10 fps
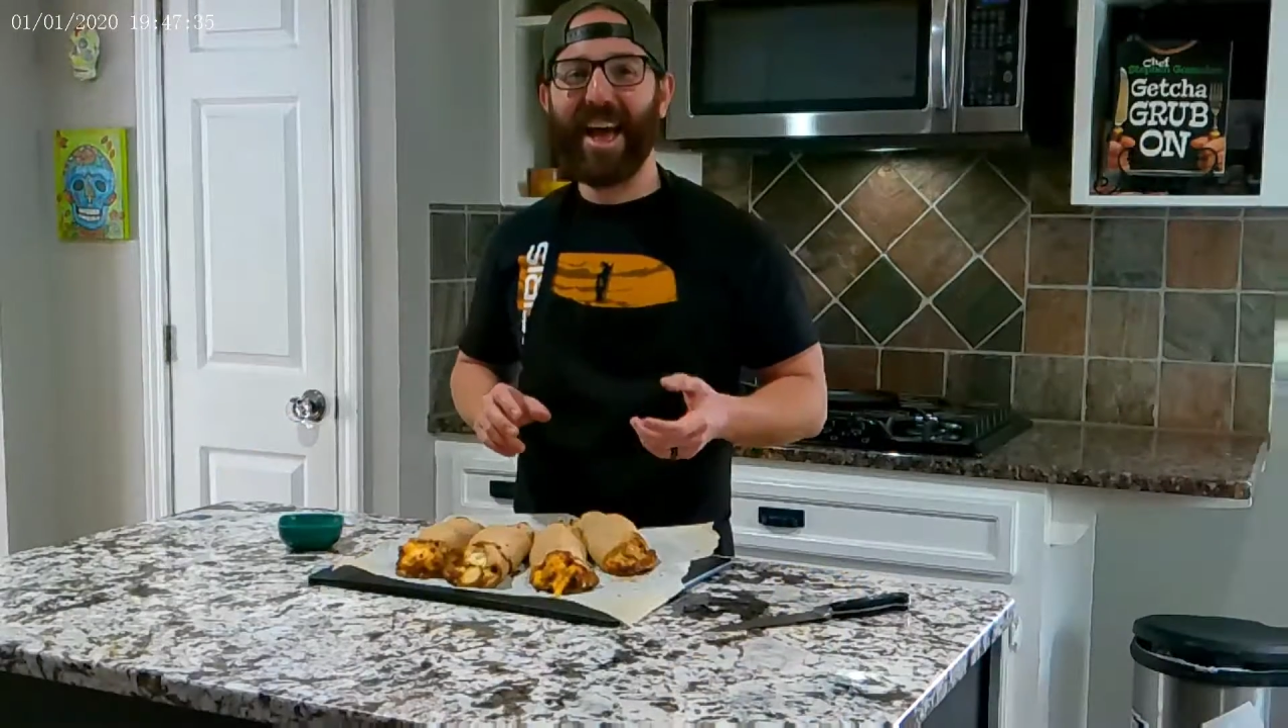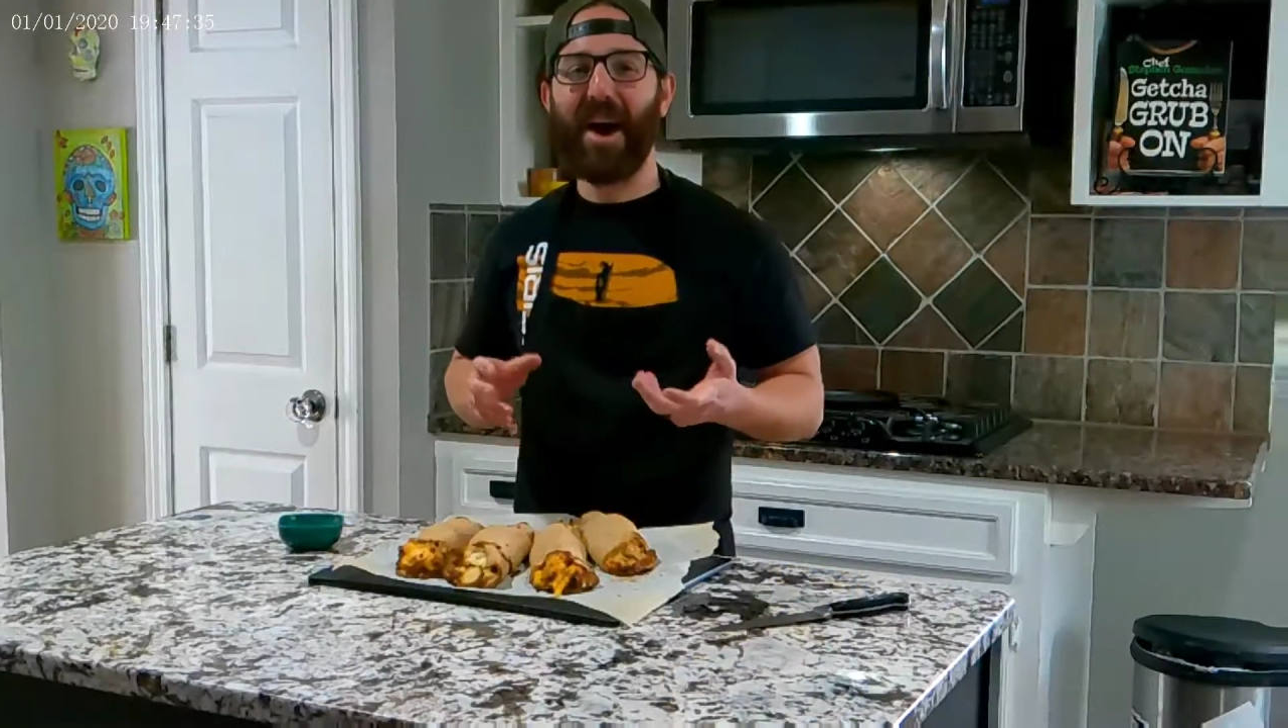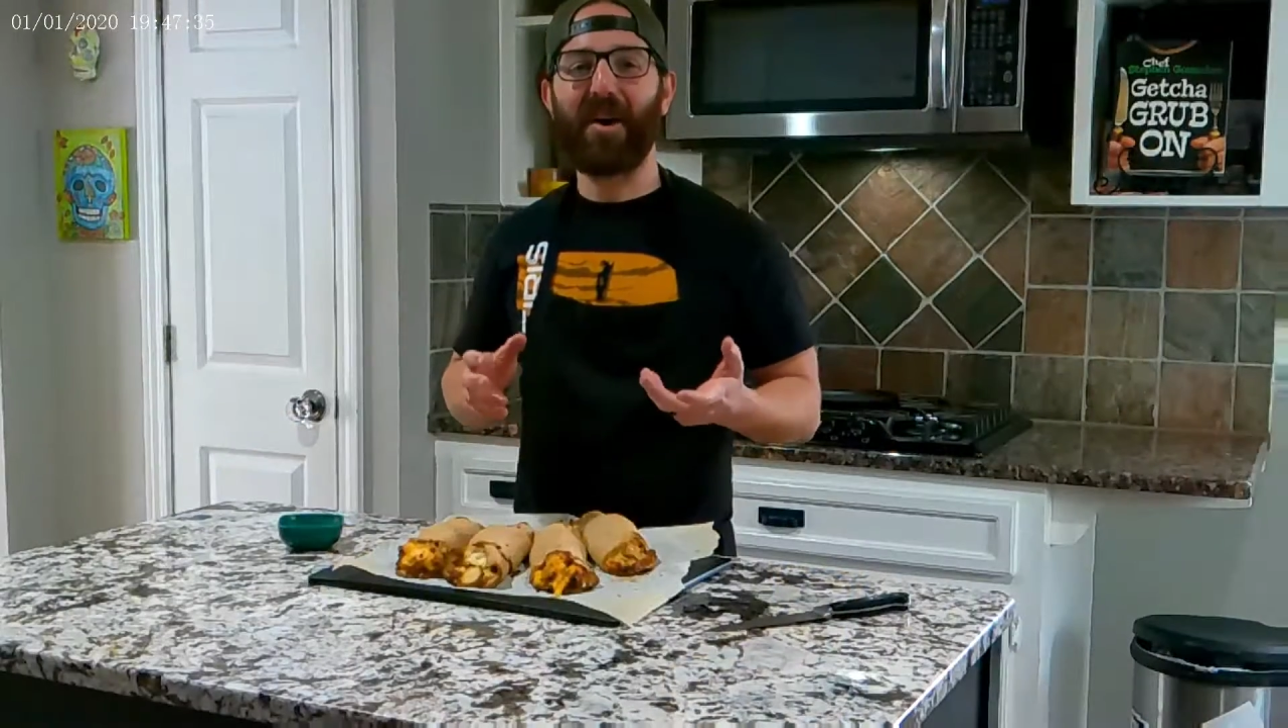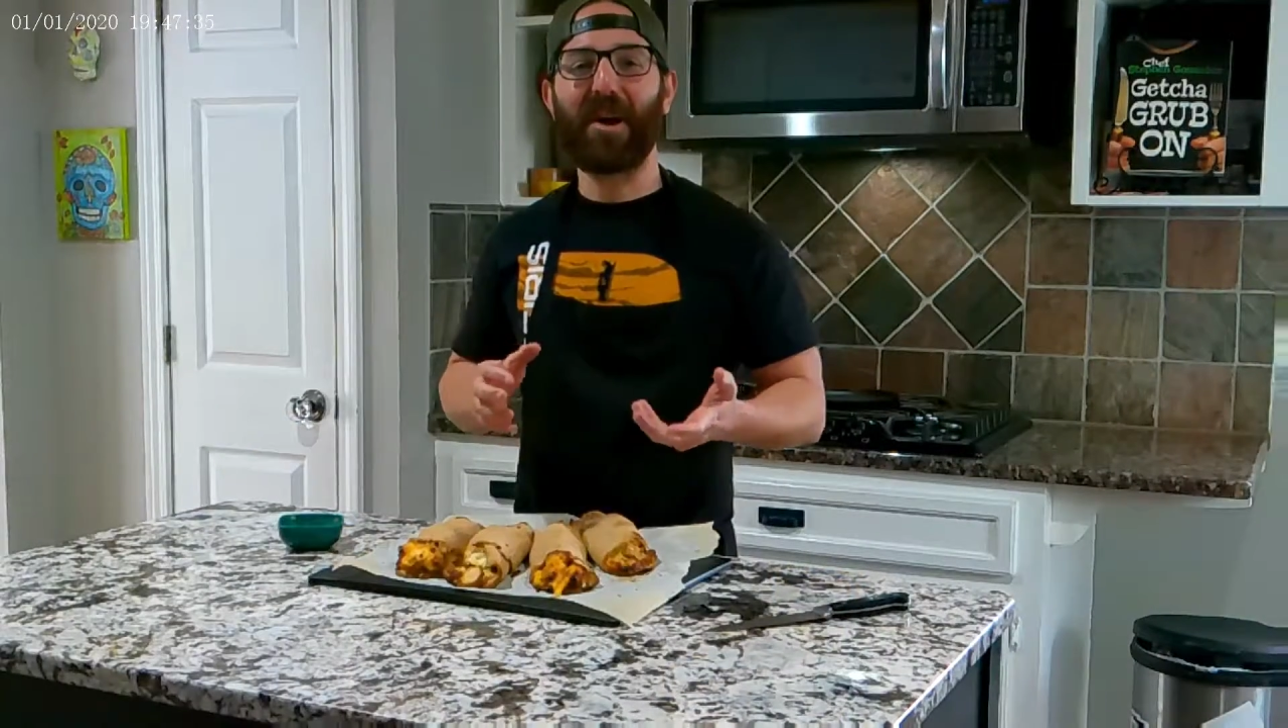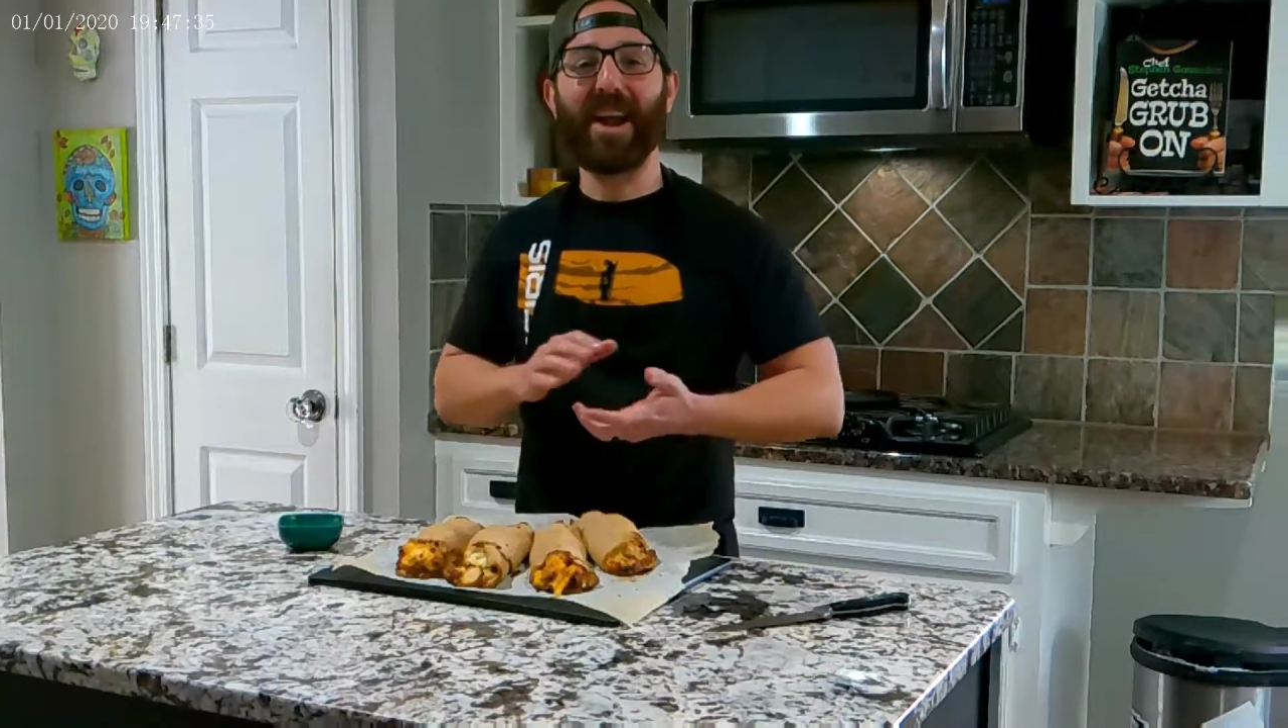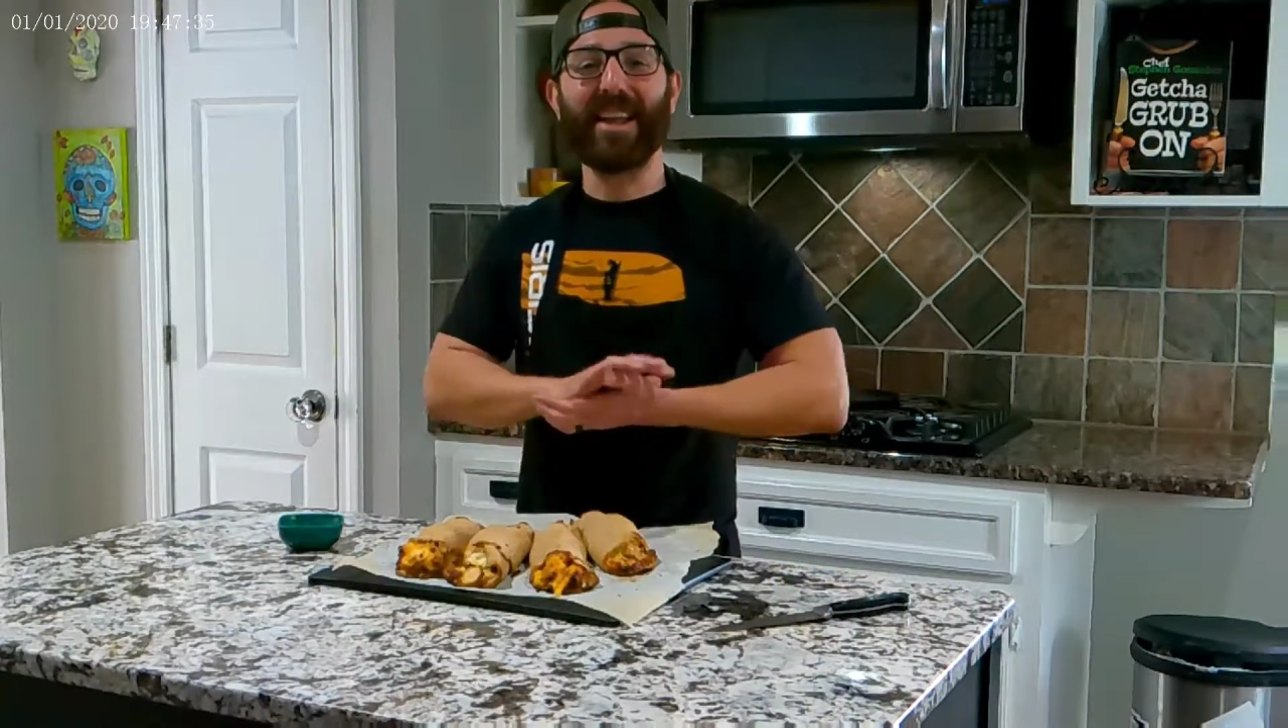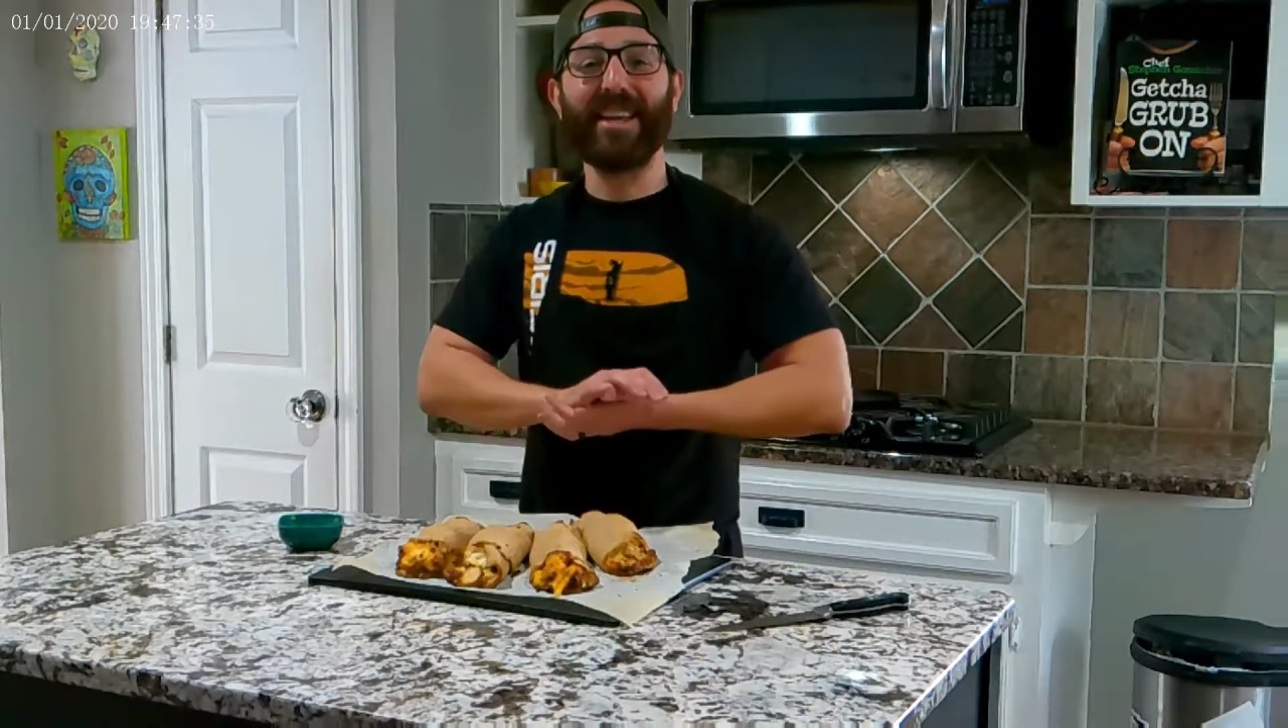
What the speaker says: All right,